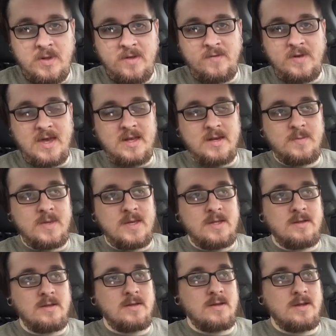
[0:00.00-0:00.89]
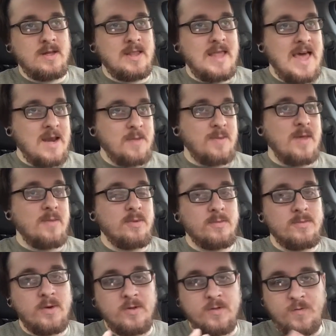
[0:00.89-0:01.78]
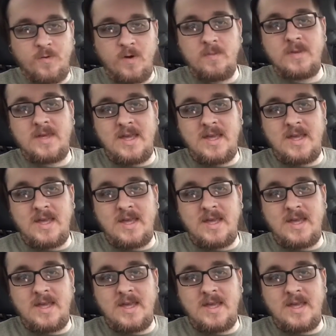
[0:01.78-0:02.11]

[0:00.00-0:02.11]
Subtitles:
I've gotten to meet a lot of people both from